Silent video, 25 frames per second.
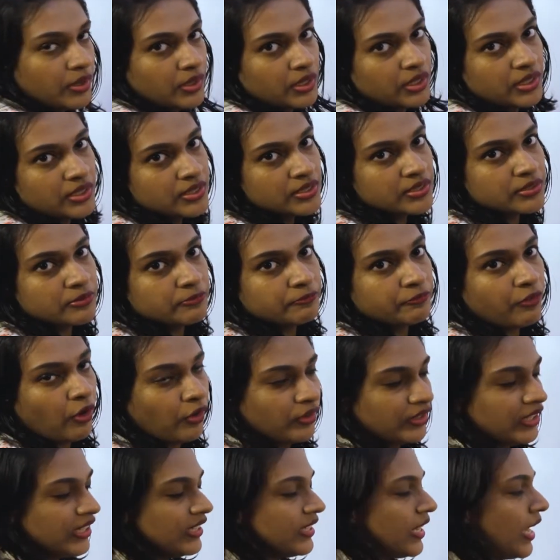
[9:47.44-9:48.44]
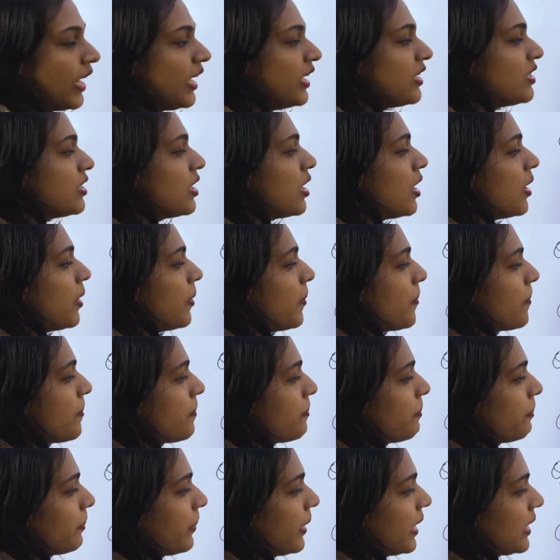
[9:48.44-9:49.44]
is 49.
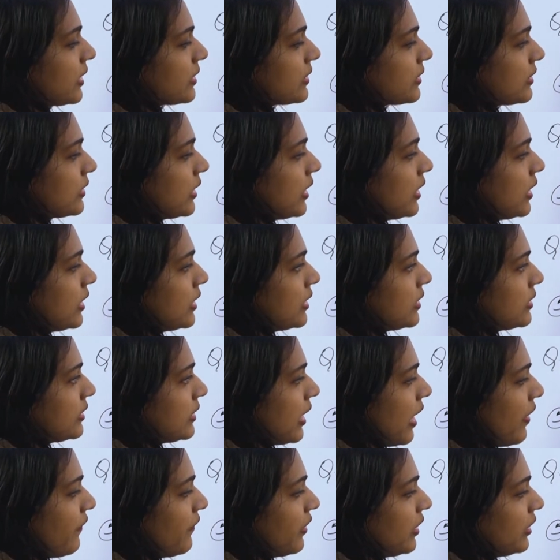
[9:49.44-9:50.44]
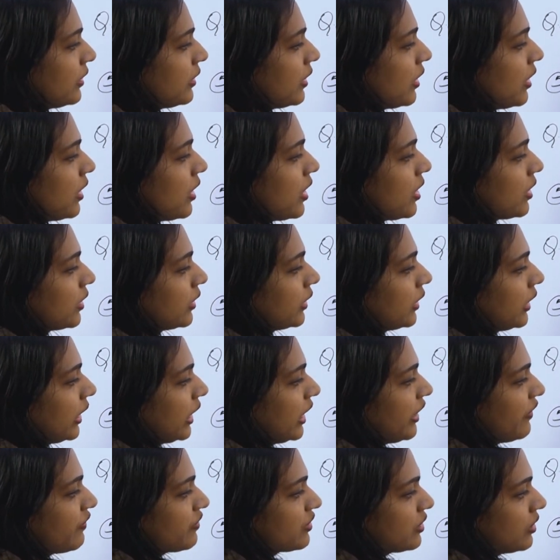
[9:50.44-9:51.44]
Plus 7
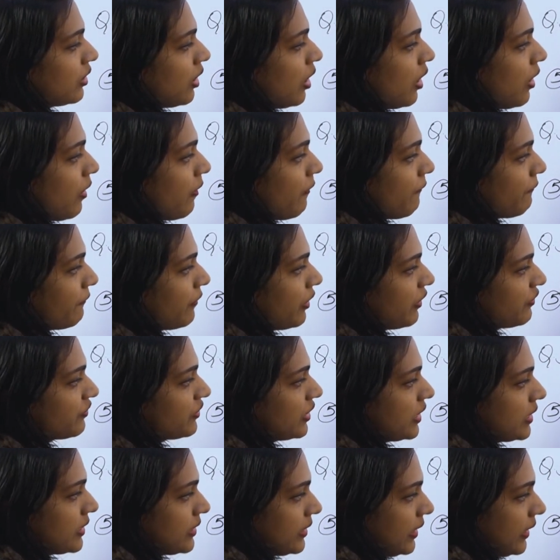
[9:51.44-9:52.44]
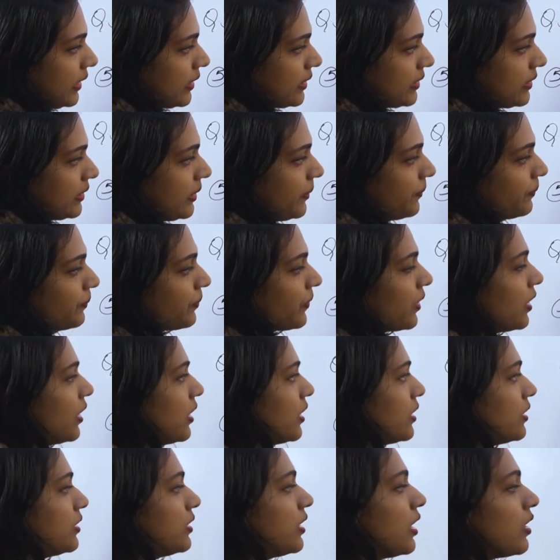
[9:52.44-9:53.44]
gives 56.
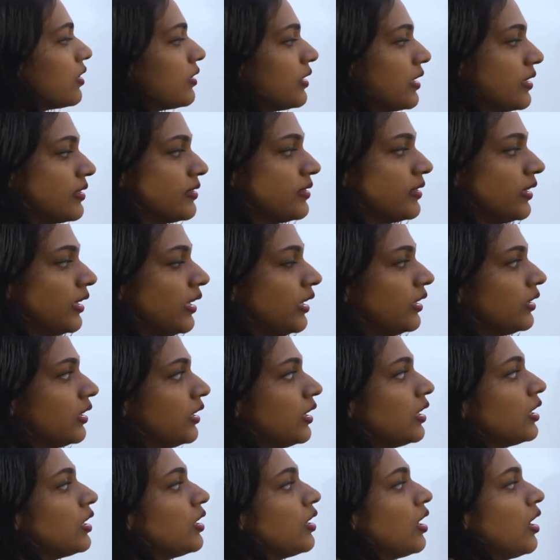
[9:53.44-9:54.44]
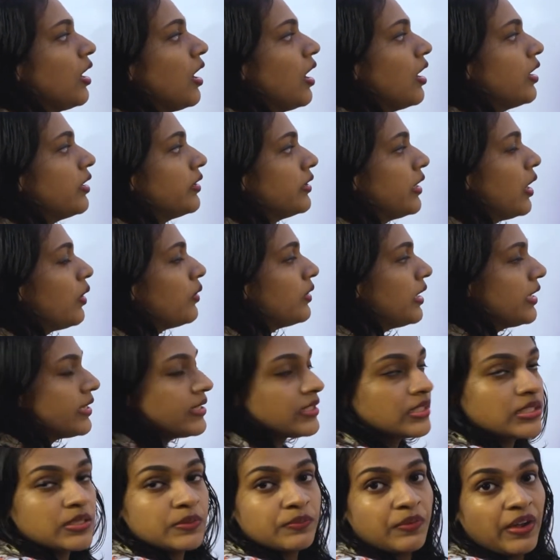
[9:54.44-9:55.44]
Now
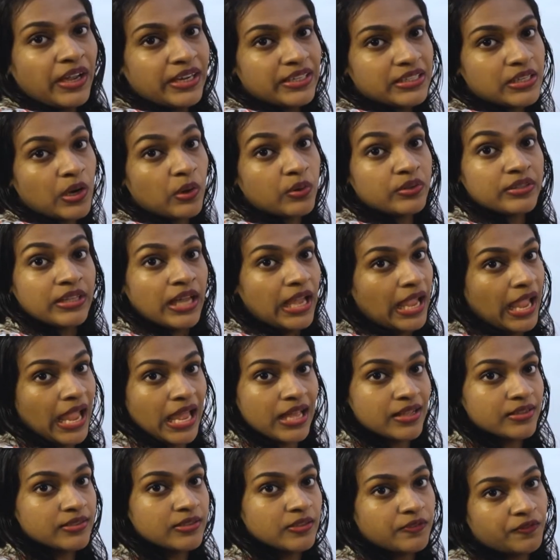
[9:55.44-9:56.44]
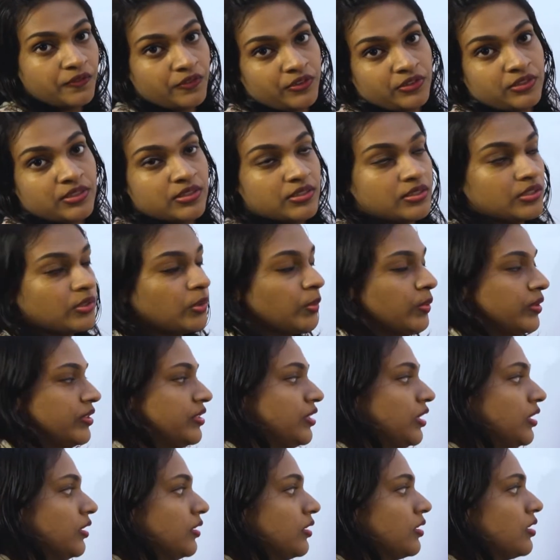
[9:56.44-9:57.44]
let's find out the answer for this
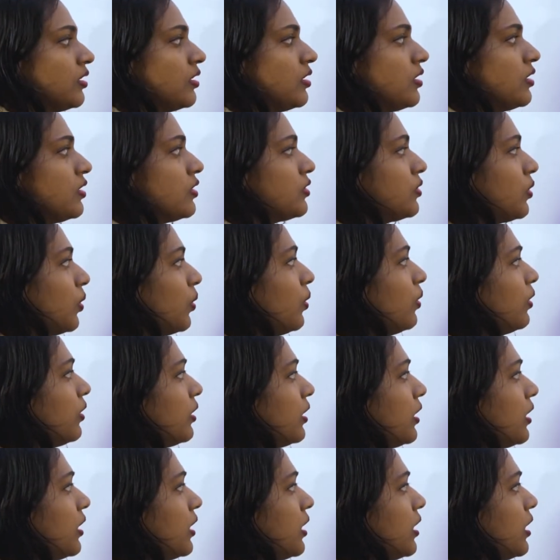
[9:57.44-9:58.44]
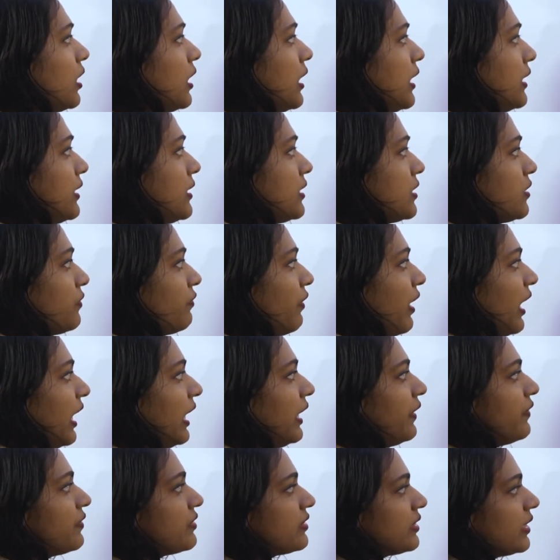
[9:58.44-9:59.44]
question. So It is
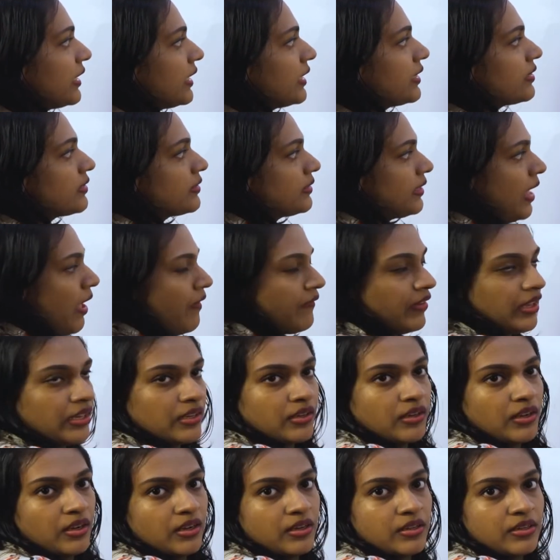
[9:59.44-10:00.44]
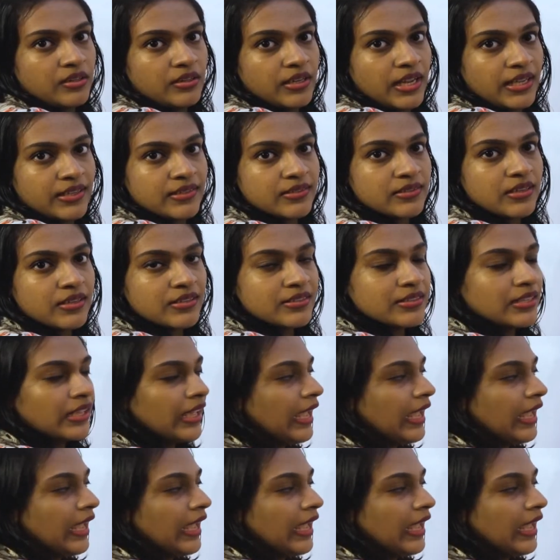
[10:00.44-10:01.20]
5, 6, 7. Next is